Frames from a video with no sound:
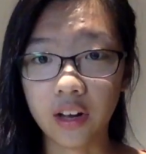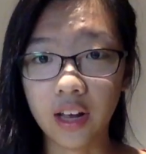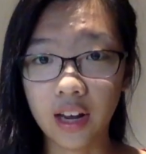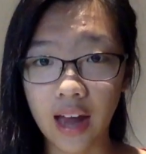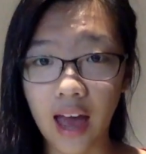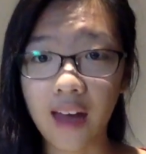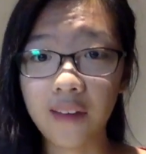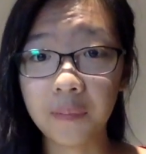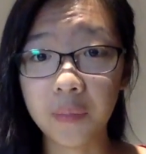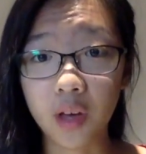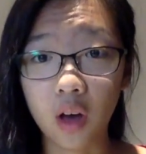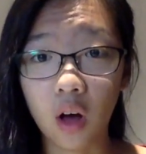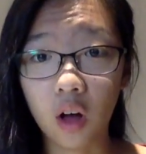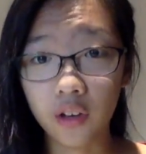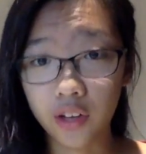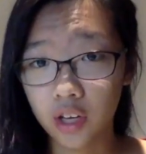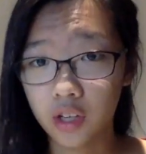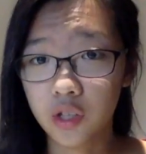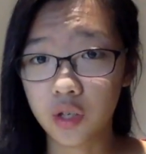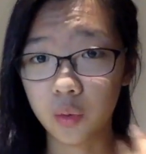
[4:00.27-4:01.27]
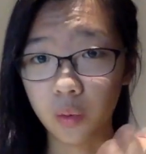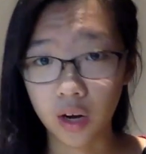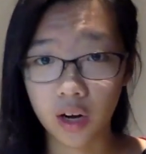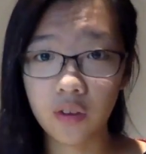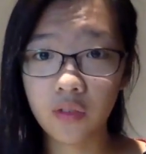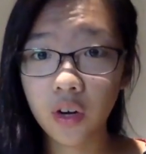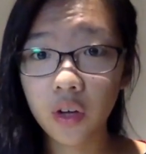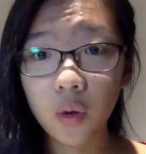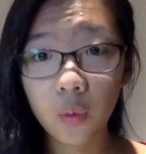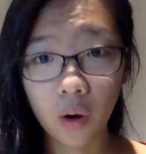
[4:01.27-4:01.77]
can have me all, you can do
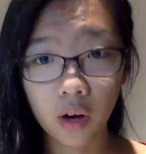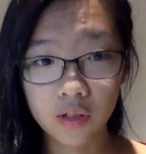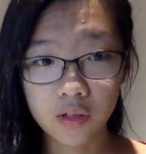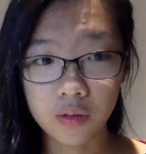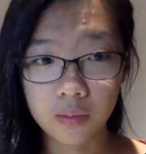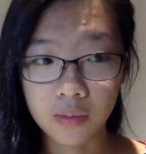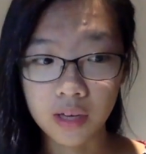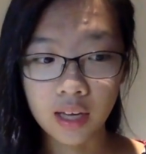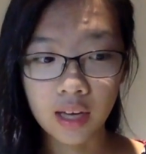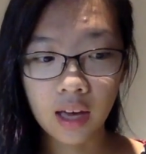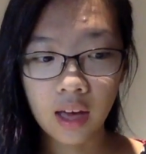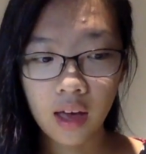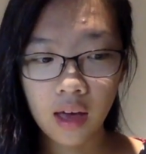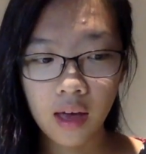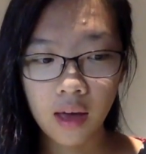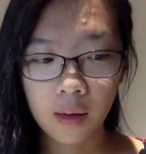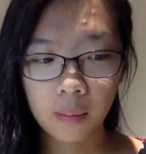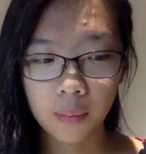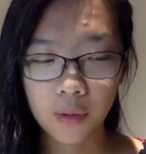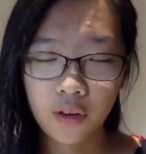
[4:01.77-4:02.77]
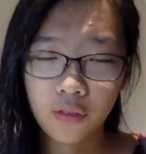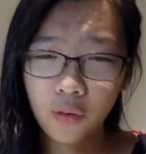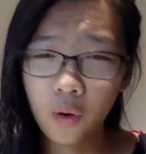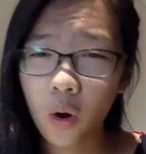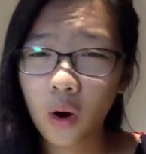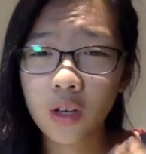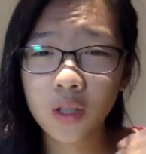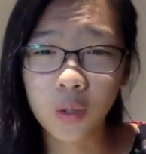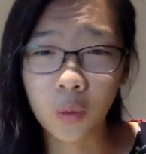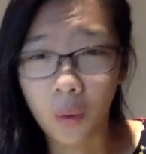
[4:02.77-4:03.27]
whatever you want to me, but of
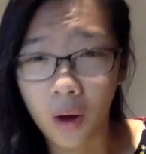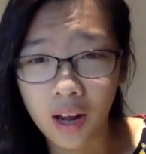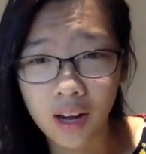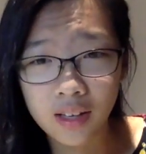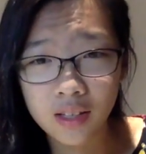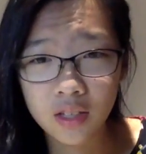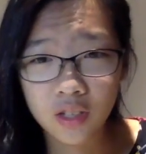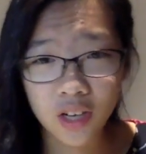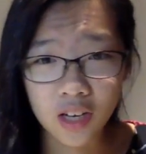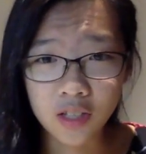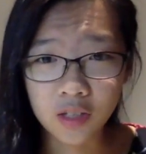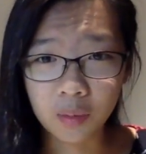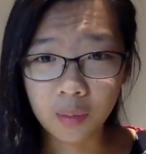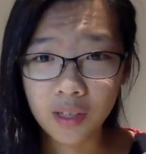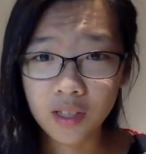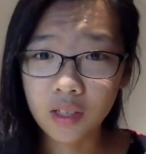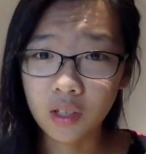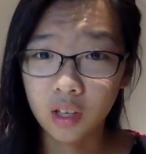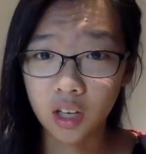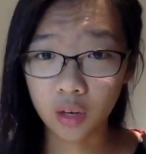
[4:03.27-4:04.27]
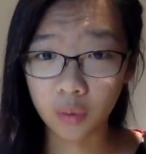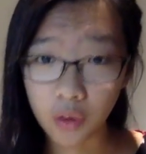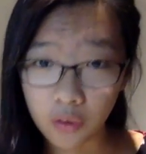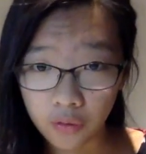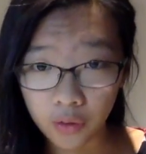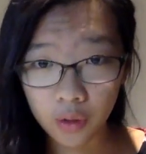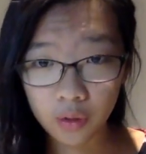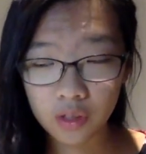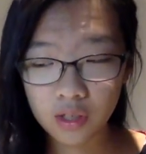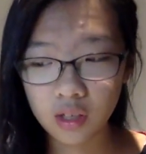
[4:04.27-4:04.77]
course Gawain is a gentleman, so he
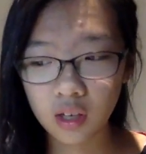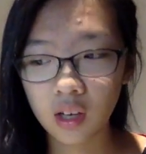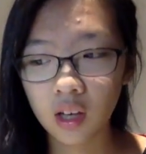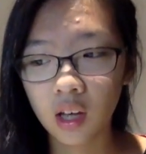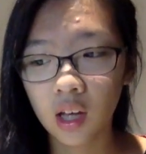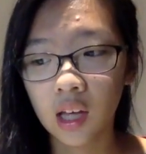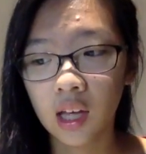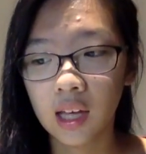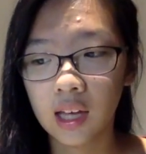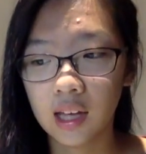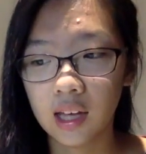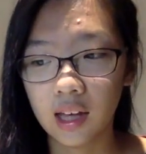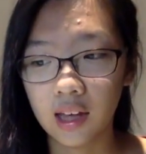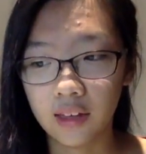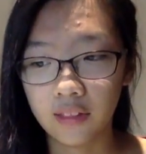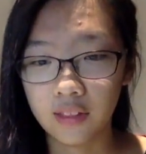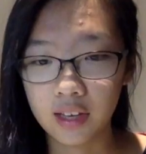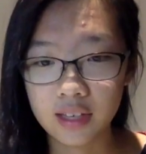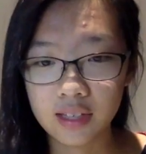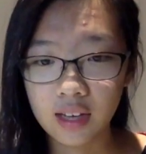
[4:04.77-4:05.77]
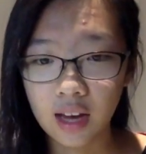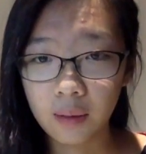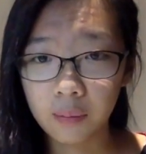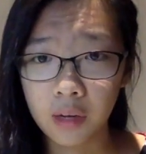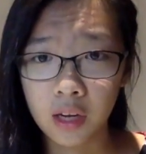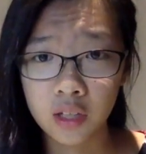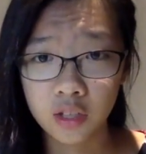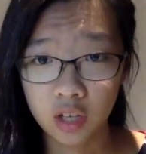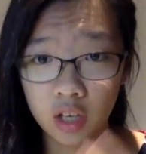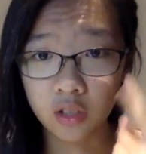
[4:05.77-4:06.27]
refused. And this time
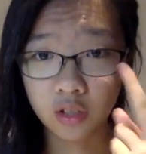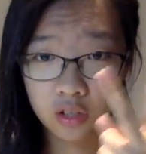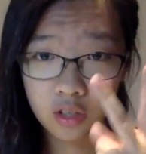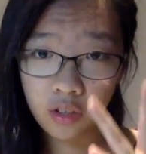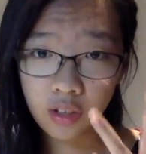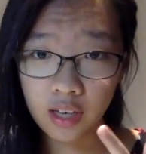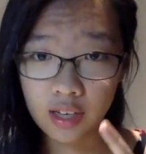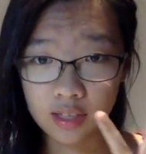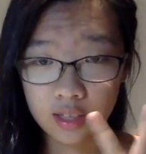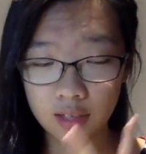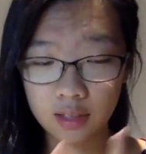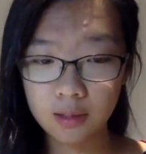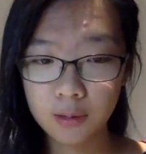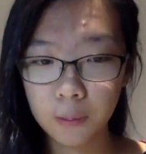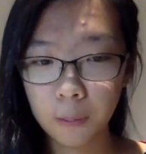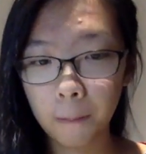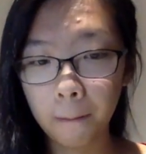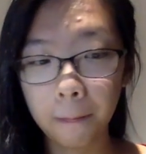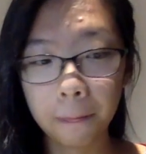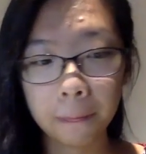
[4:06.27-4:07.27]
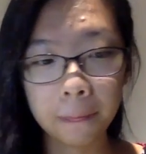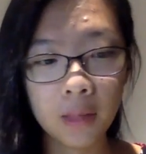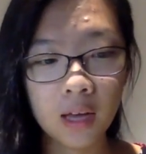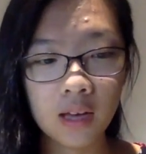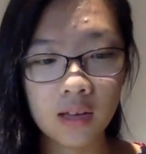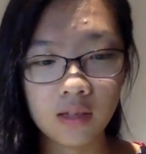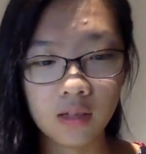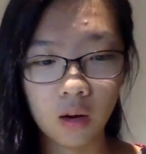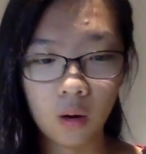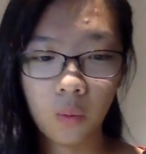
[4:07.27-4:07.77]
they exchanged 2 kisses.
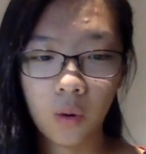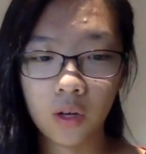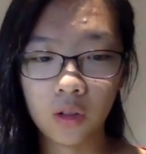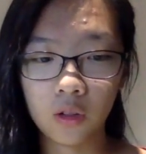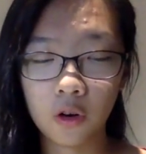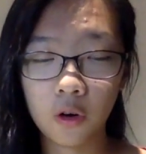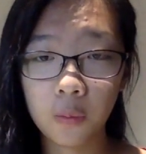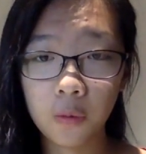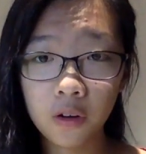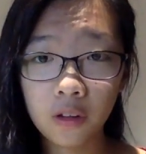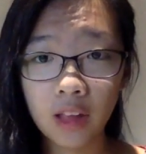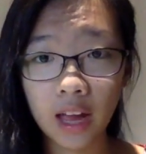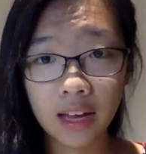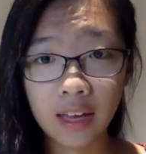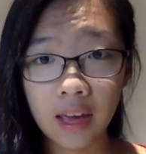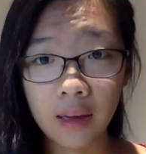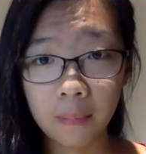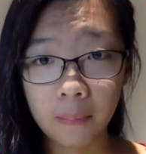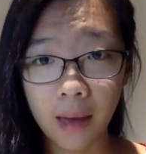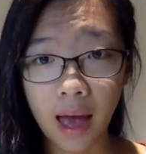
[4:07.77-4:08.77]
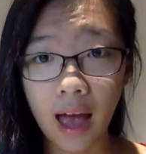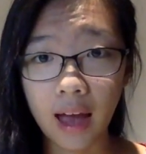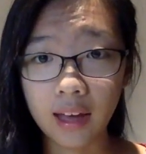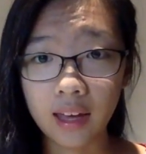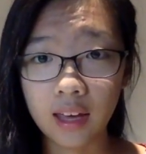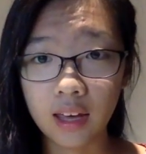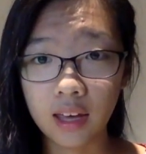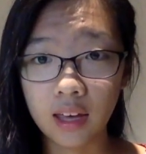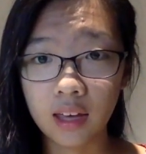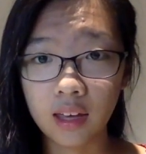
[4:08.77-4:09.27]
So when Lord Bertilac came back,
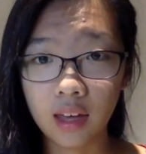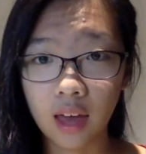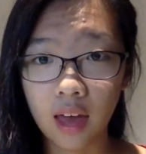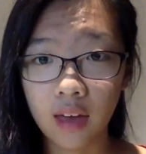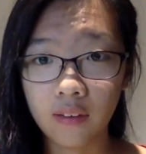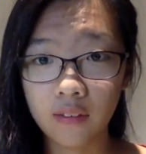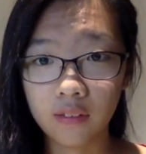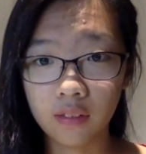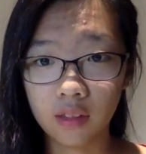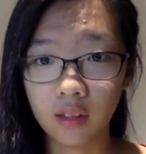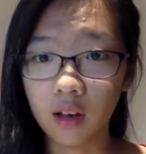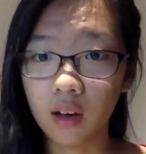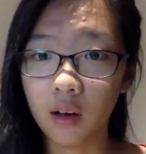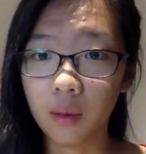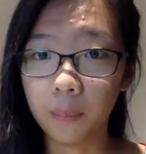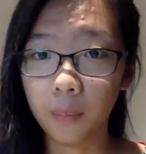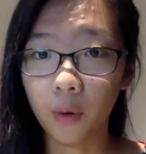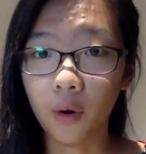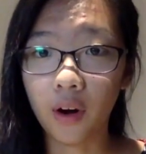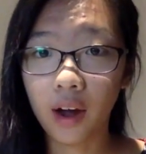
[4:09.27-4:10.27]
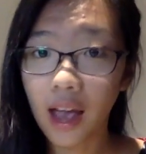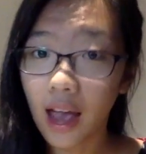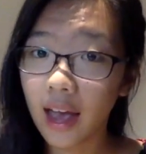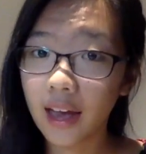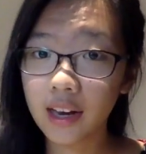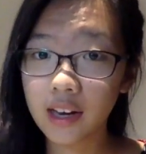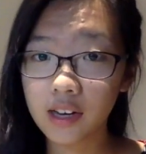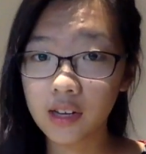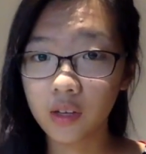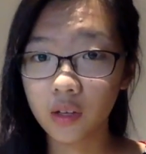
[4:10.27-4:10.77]
he gave the boar
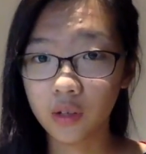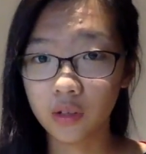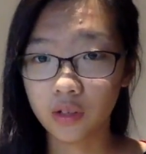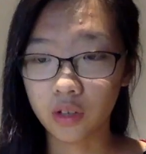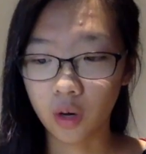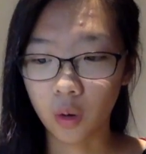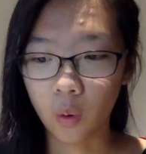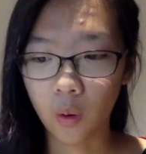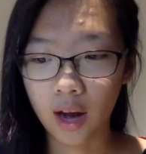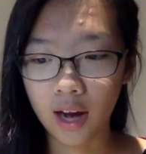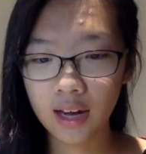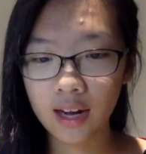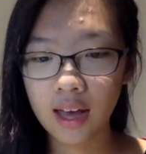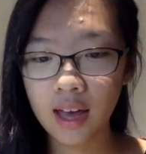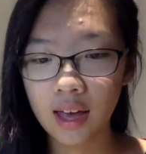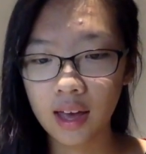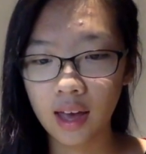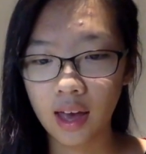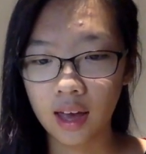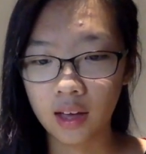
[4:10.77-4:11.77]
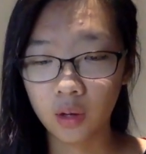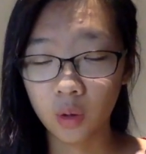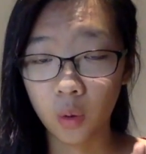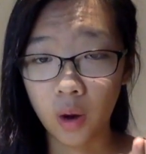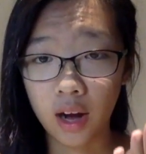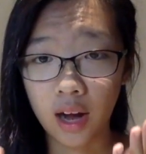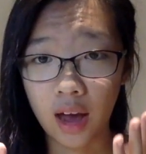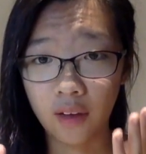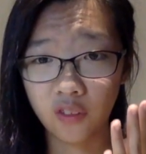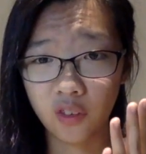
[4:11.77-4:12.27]
head to Sir Gawain, and
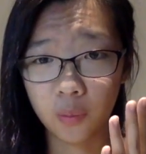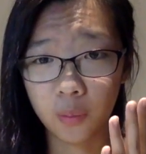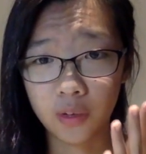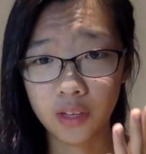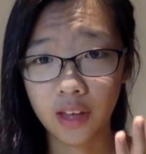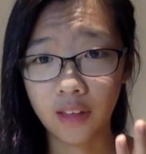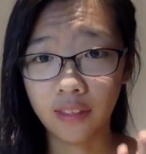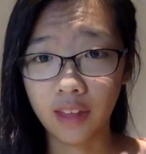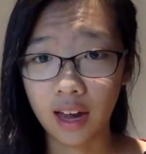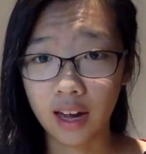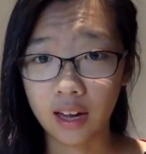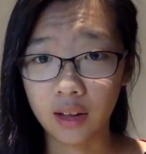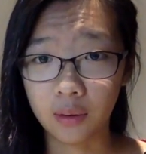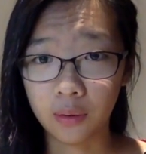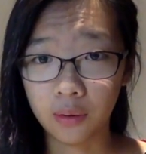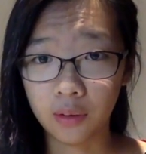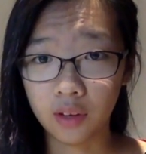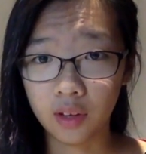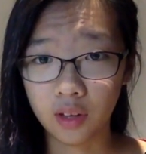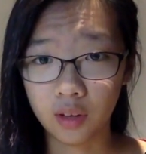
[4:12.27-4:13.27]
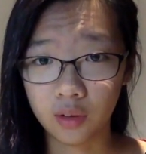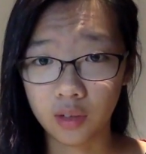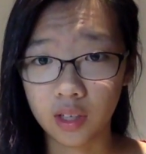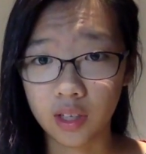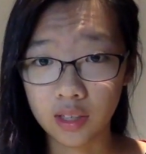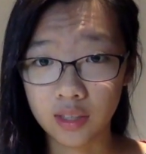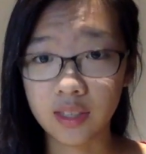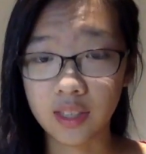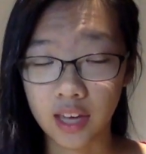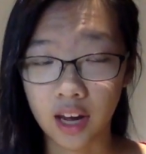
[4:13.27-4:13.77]
Gawain had to pretend that
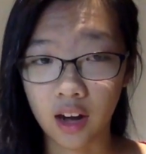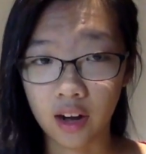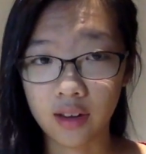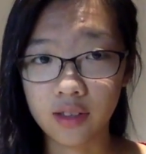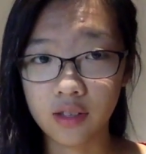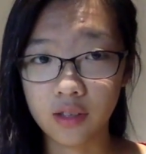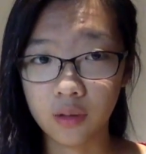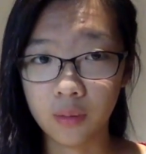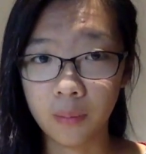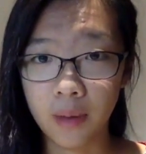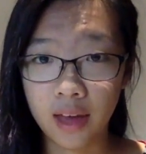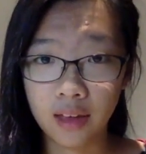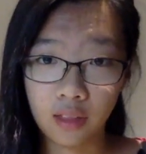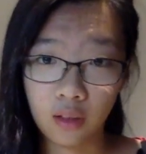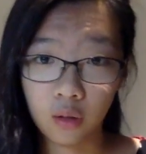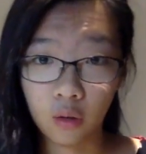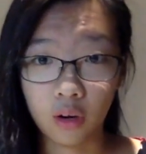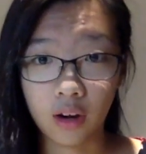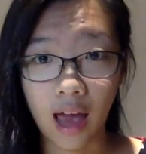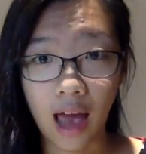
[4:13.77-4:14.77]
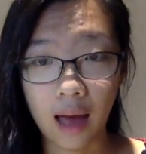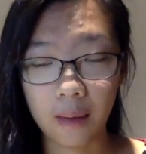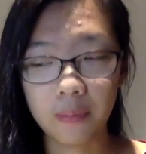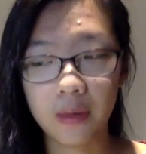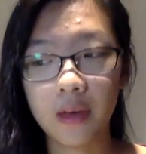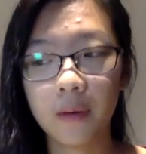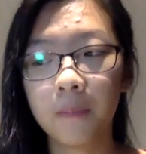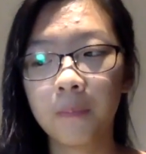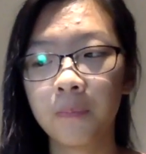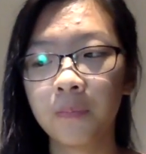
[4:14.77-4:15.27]
he's scared to make the Lord
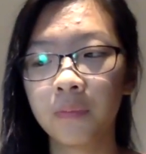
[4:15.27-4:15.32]
happy.